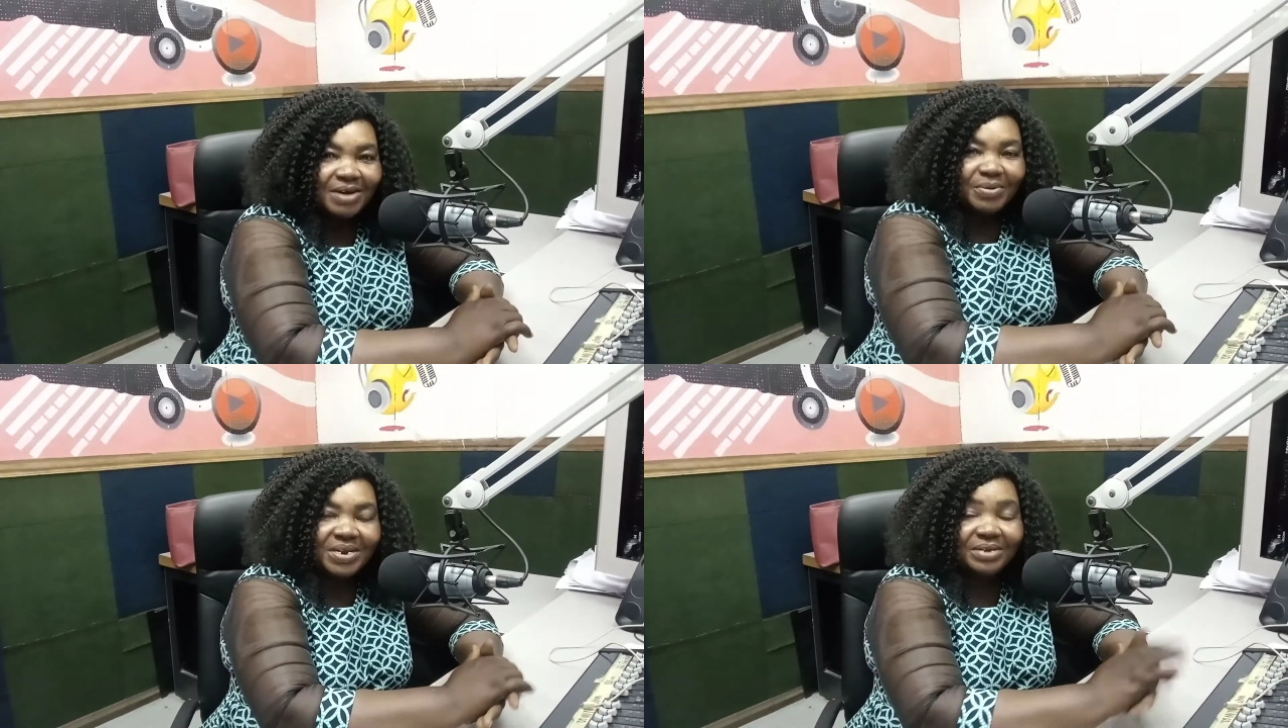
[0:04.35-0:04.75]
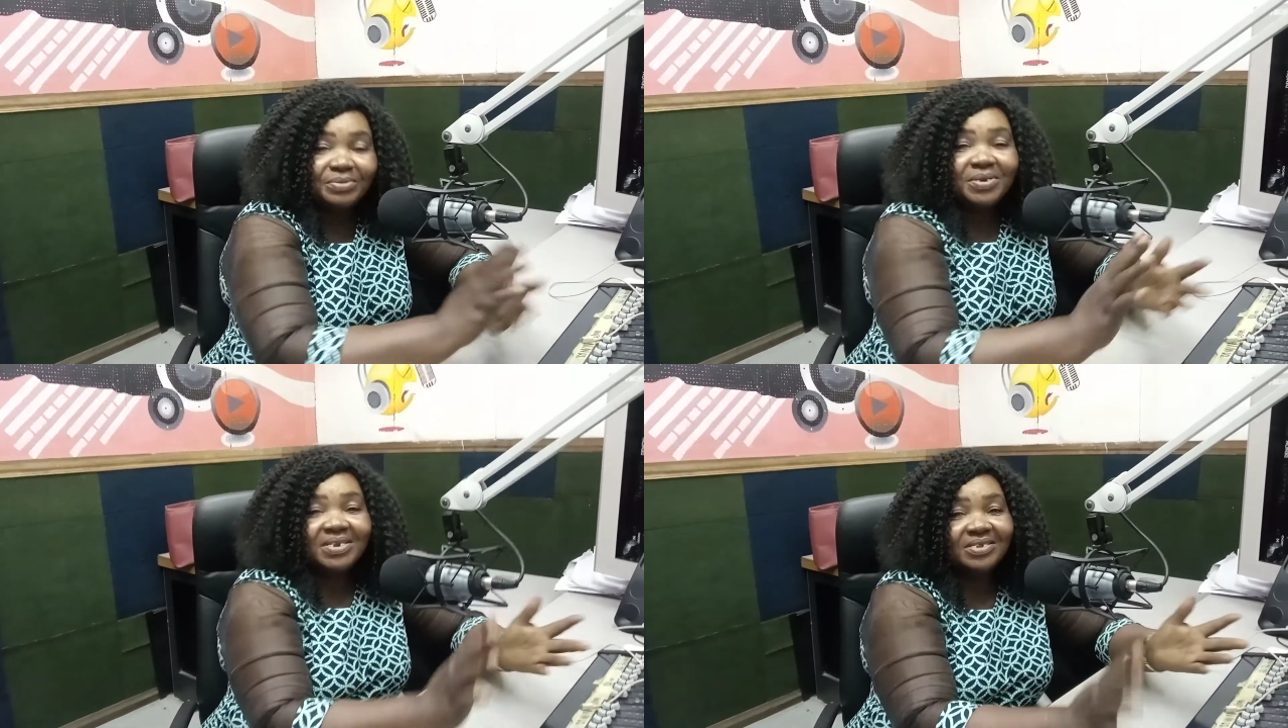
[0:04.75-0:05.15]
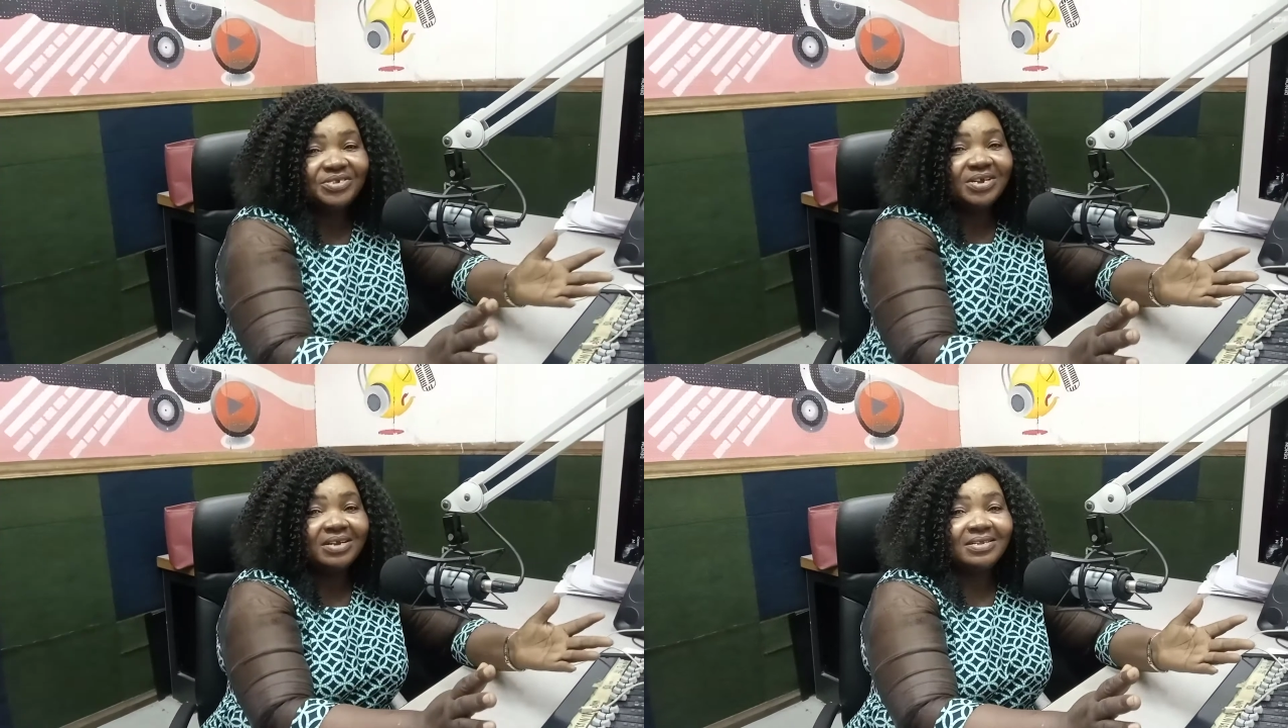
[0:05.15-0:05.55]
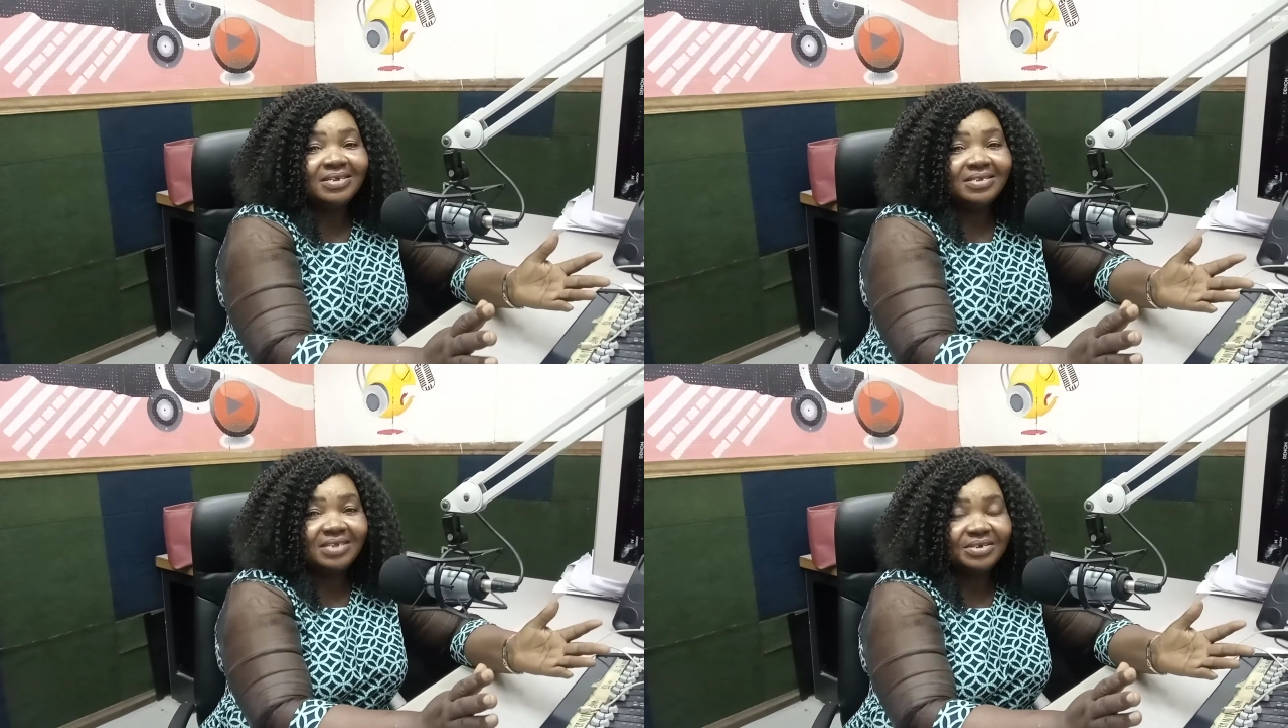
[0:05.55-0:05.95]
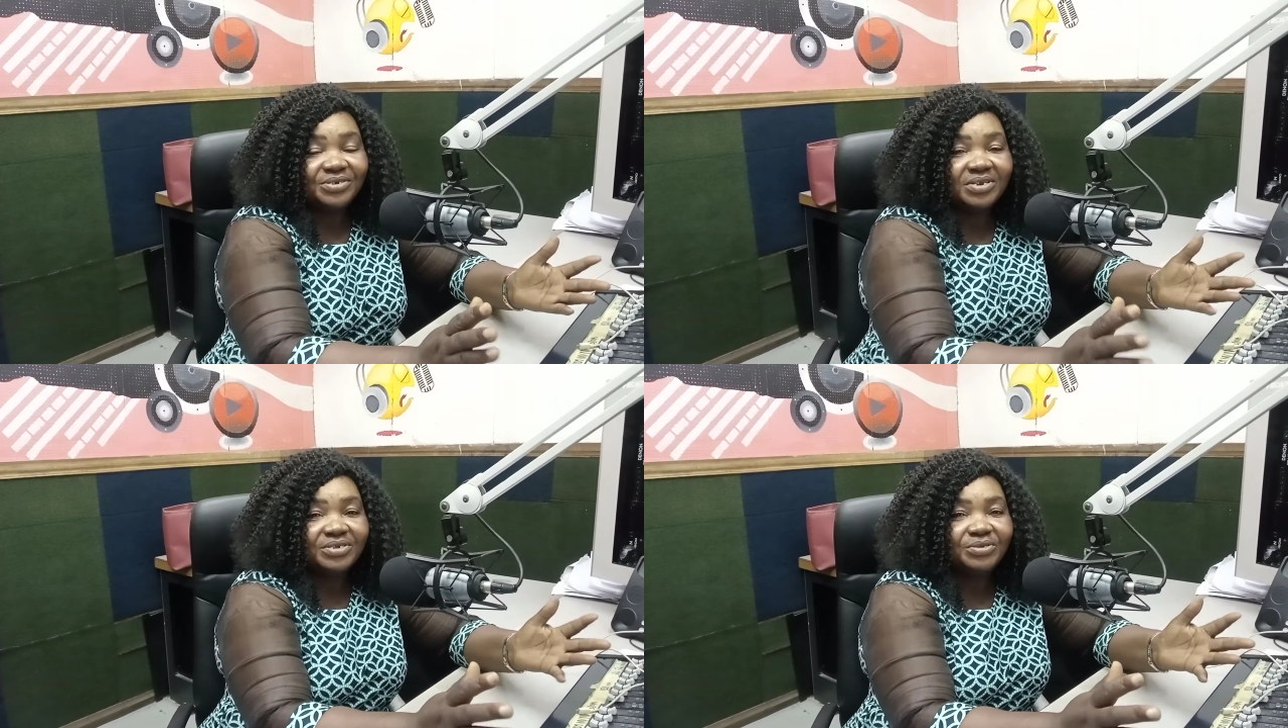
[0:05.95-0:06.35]
What I do on this channel is
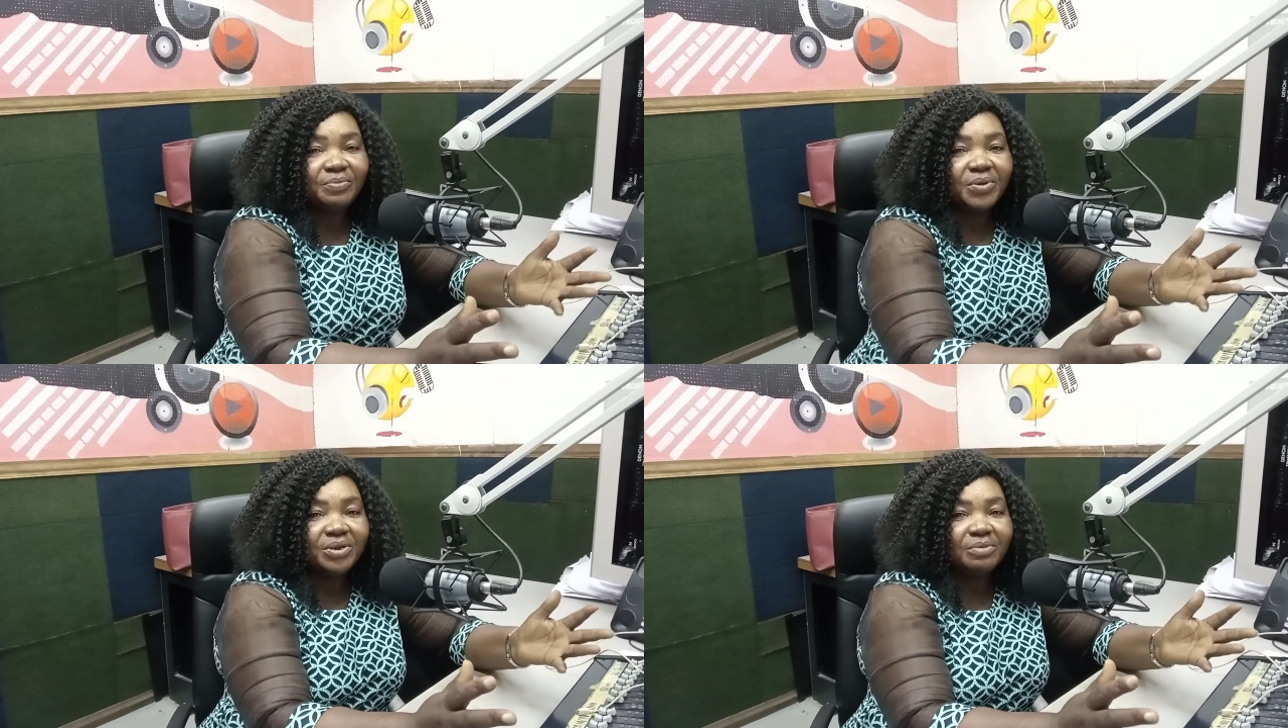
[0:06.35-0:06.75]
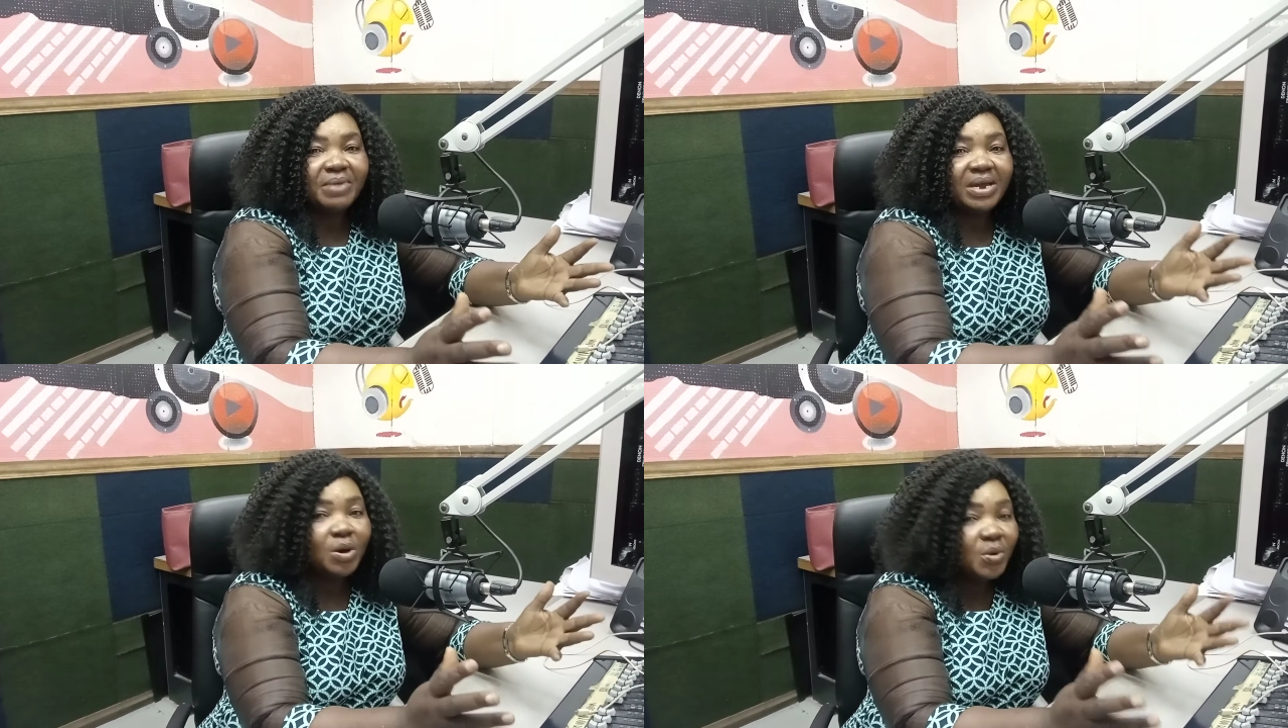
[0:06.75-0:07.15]
actually to bring you my